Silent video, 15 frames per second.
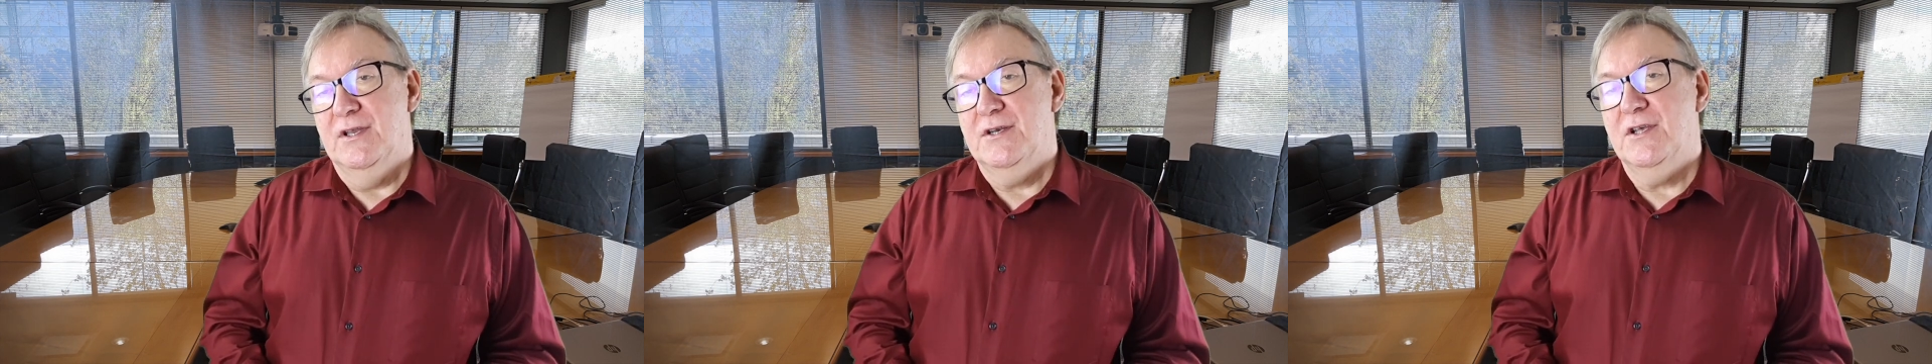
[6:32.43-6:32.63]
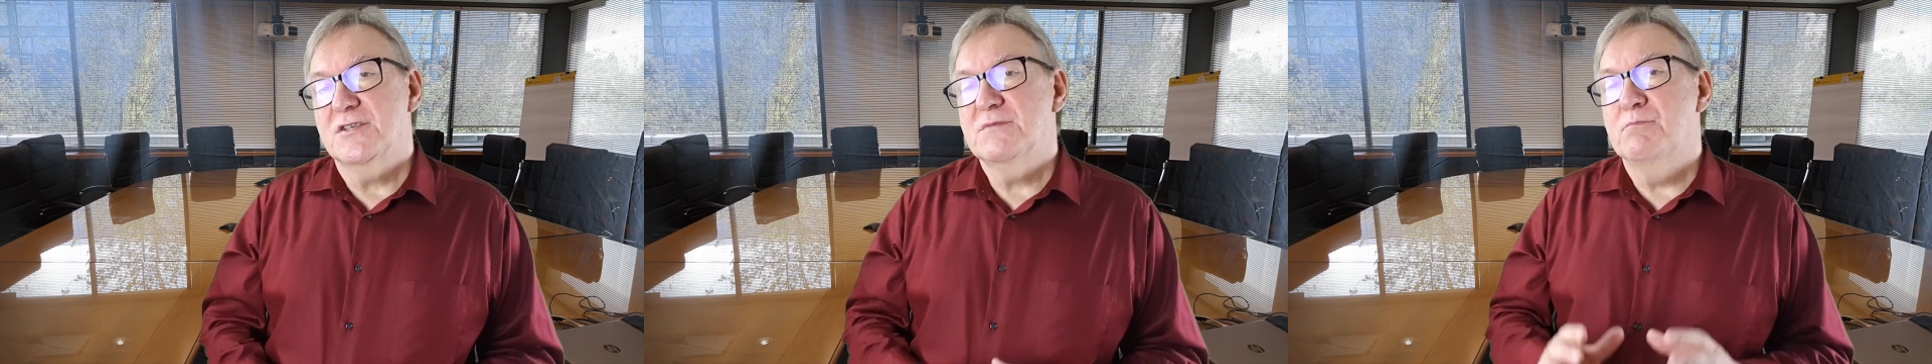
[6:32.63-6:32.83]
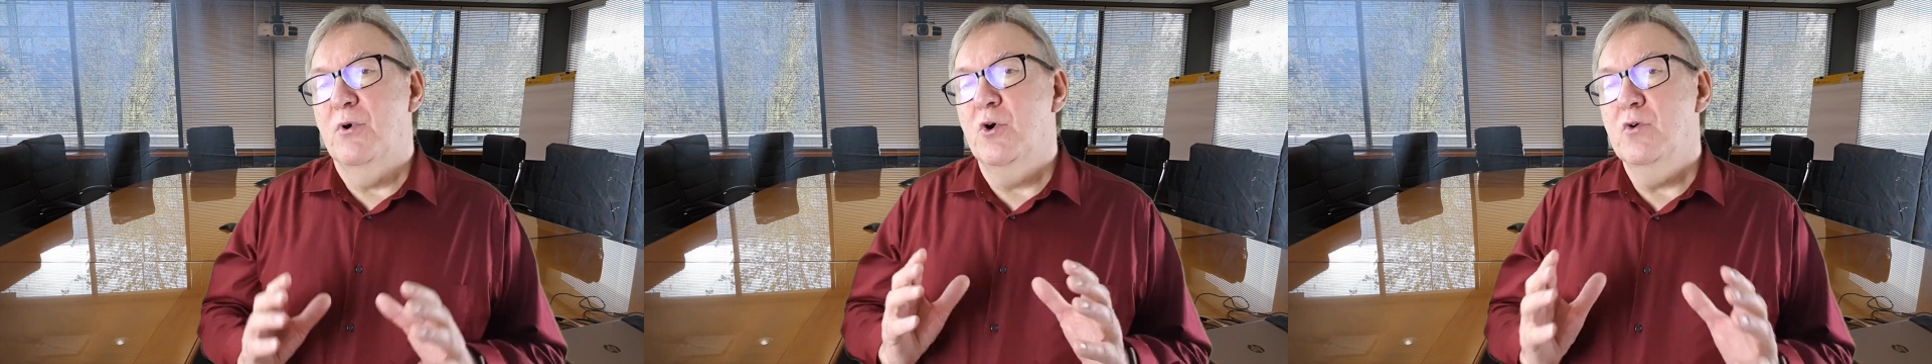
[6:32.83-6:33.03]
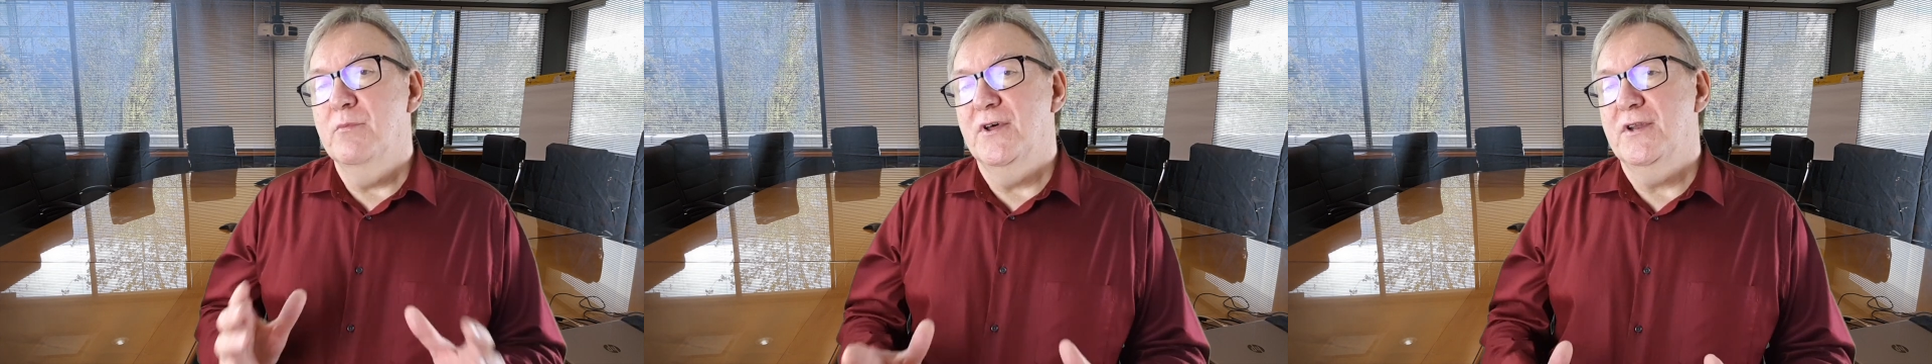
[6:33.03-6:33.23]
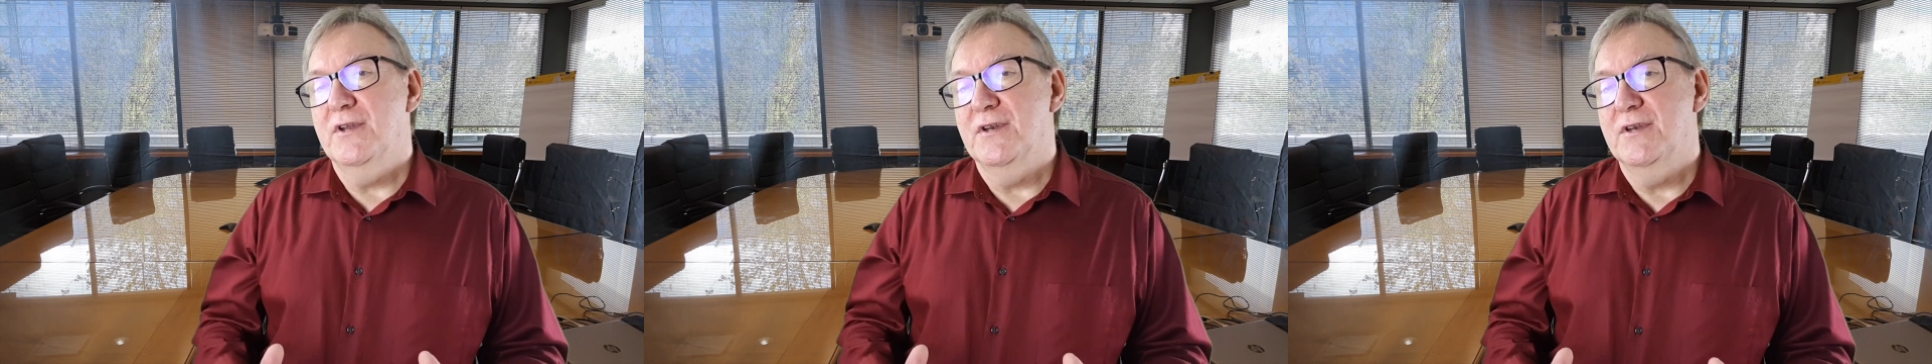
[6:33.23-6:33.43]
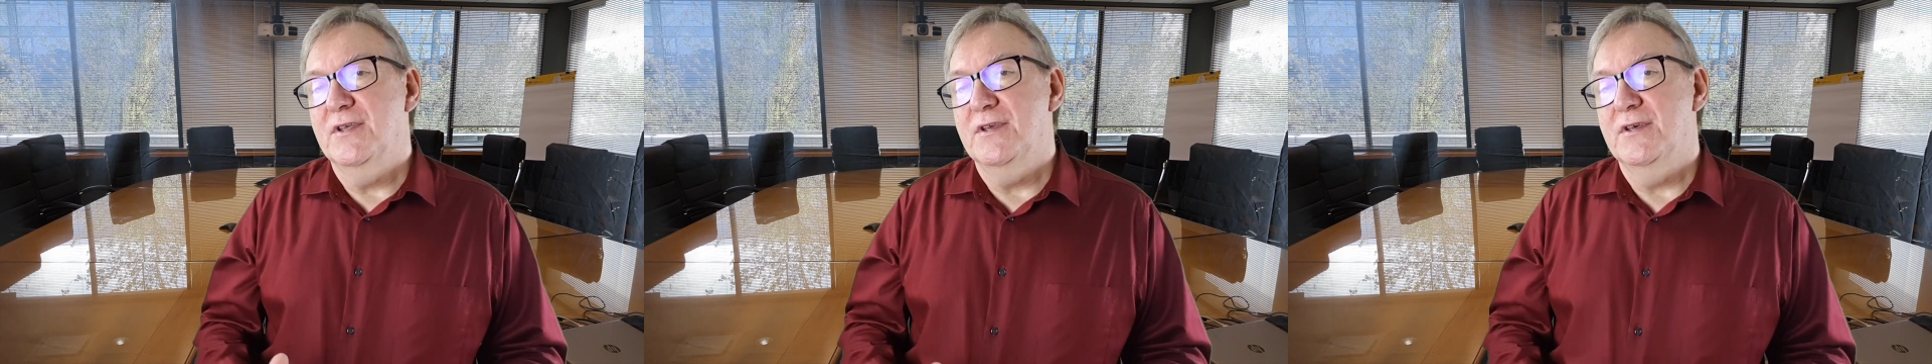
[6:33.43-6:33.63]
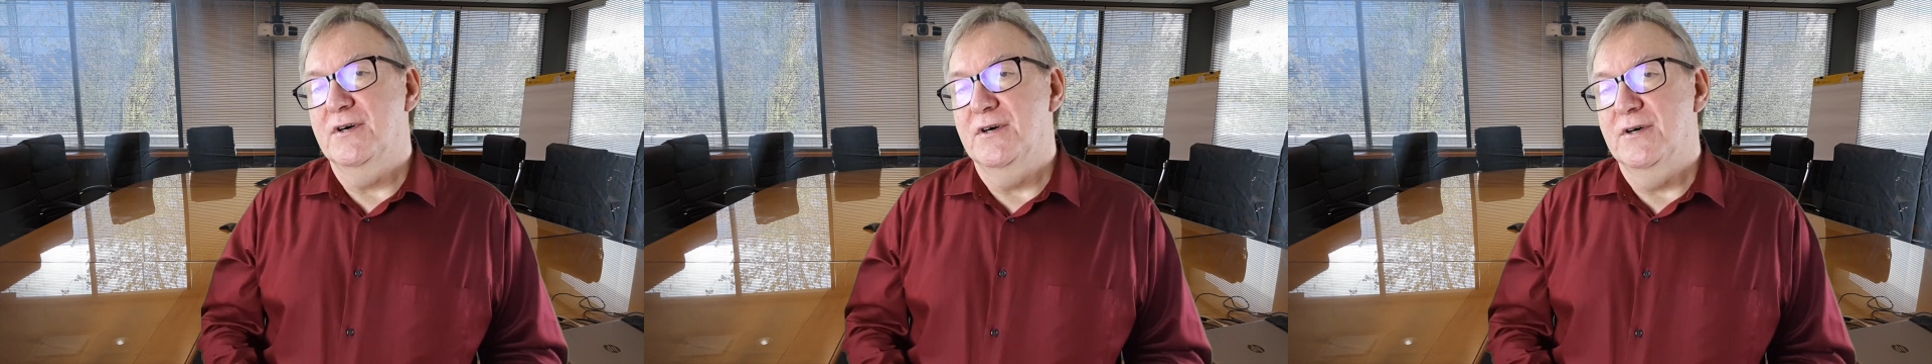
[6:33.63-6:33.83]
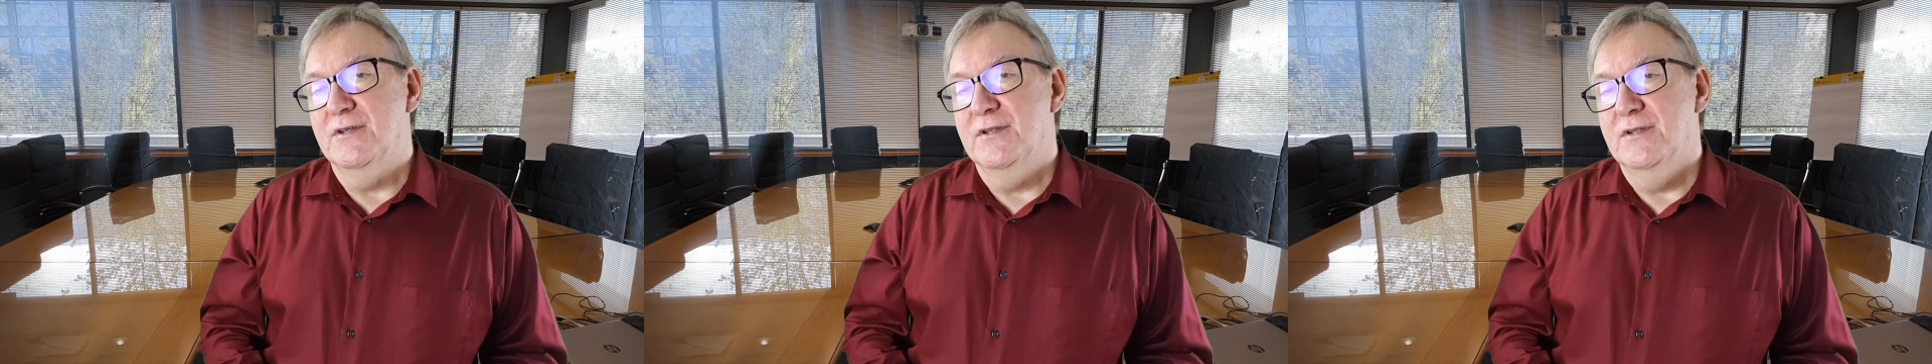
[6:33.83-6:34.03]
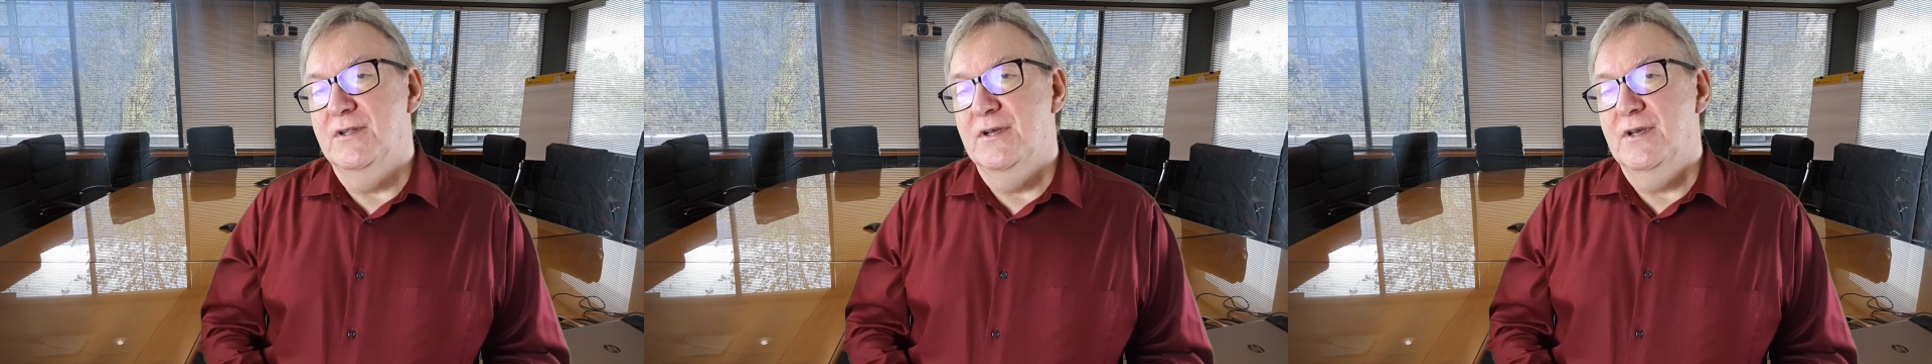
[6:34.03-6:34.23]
does Bullman and Deal